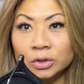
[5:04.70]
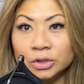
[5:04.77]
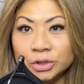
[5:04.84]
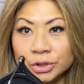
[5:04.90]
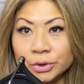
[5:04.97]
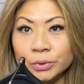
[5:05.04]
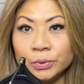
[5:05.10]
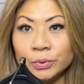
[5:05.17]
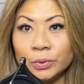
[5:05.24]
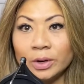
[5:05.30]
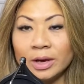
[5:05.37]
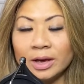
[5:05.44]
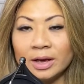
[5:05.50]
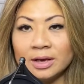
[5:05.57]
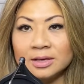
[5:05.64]
do
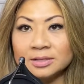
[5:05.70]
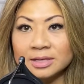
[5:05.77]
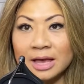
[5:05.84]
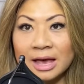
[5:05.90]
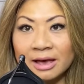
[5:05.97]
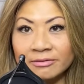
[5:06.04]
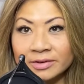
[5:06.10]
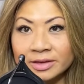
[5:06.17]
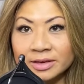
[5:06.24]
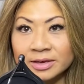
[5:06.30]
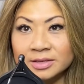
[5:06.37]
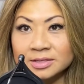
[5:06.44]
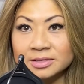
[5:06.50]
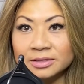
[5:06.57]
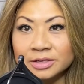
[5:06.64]
as
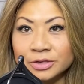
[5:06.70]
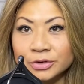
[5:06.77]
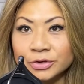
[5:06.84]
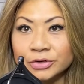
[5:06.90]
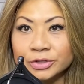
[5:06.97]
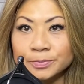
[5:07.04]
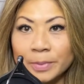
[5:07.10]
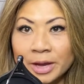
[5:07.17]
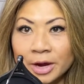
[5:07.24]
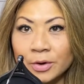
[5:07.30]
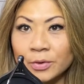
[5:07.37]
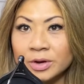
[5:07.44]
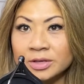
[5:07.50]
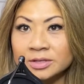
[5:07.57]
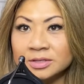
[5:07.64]
advocates, leaders,
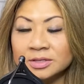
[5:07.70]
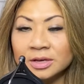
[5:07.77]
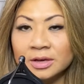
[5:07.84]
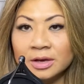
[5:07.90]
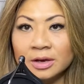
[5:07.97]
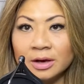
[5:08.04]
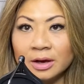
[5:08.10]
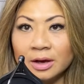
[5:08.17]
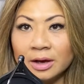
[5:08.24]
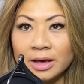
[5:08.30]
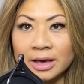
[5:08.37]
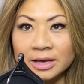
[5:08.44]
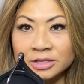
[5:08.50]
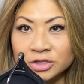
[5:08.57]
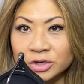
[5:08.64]
parents,
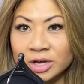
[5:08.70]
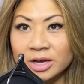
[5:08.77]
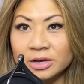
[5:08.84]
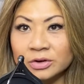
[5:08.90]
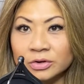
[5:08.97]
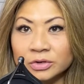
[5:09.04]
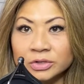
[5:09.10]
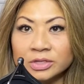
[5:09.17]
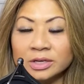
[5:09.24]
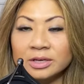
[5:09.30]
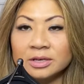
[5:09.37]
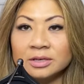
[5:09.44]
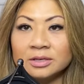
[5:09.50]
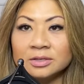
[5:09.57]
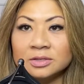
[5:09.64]
educators
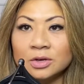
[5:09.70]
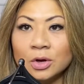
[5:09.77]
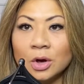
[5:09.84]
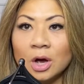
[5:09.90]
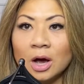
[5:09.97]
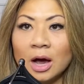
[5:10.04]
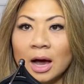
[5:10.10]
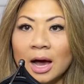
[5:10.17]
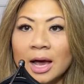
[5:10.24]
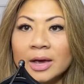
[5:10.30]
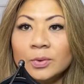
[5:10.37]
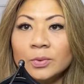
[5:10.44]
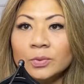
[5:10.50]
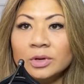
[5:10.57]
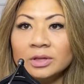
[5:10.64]
is I
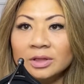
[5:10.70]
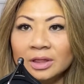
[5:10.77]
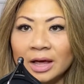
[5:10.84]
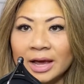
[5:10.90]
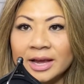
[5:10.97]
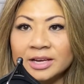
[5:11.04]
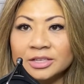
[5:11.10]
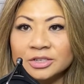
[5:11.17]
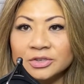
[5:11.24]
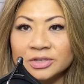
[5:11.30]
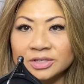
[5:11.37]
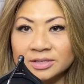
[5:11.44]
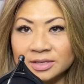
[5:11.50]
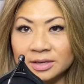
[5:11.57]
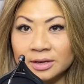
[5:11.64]
would like to
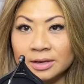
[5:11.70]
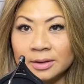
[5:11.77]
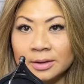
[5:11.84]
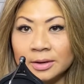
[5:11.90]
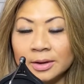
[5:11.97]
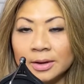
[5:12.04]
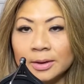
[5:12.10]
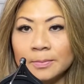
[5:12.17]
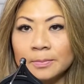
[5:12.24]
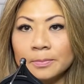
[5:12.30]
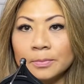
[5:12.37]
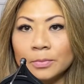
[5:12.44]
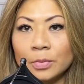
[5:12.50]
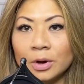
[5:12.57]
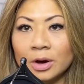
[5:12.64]
see
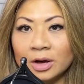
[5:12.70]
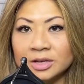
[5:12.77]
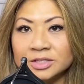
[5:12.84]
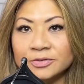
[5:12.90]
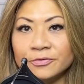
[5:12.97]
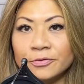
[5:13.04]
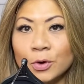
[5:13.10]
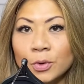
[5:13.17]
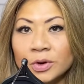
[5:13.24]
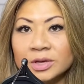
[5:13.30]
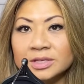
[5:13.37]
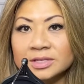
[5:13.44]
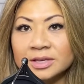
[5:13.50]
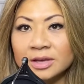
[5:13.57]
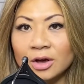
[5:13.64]
us
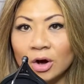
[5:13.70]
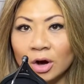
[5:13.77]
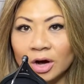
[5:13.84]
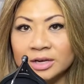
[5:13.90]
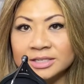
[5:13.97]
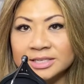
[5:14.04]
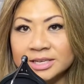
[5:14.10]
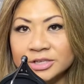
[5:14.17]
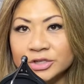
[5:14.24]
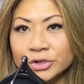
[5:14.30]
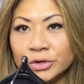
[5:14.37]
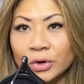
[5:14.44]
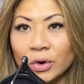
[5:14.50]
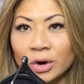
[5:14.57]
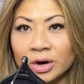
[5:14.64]
focusing on
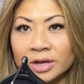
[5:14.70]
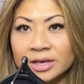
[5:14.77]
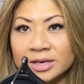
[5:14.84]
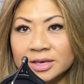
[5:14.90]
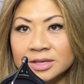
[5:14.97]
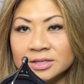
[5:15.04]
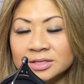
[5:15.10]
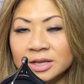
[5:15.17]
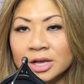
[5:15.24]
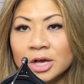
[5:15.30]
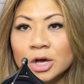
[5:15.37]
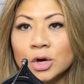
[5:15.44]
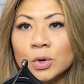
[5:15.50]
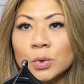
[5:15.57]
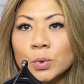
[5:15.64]
teaching our kids
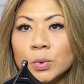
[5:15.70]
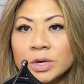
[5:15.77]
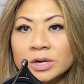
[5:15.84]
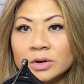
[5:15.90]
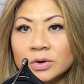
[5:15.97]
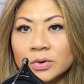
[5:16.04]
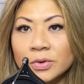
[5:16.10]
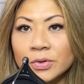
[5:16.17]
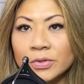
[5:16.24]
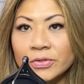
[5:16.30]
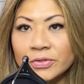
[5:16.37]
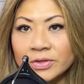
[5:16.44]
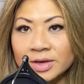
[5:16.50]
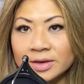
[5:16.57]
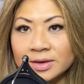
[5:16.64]
critical
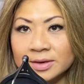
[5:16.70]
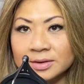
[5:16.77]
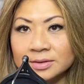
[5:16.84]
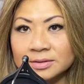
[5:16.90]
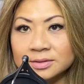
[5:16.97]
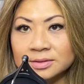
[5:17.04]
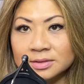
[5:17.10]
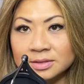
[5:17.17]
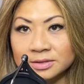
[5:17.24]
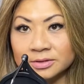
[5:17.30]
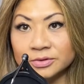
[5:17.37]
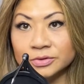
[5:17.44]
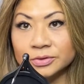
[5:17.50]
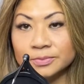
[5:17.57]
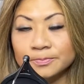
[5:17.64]
thinking
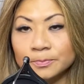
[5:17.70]
skills.